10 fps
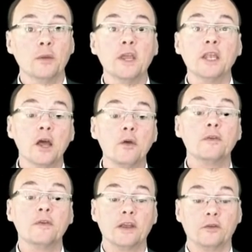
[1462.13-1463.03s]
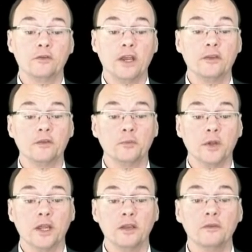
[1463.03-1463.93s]
being no effect of Jason's
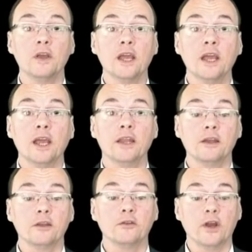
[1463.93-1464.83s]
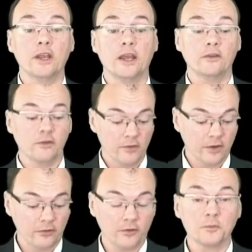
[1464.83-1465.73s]
belief in the constrained agent
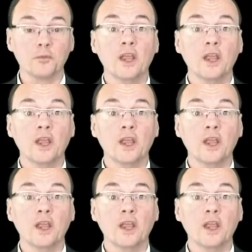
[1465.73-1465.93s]
version.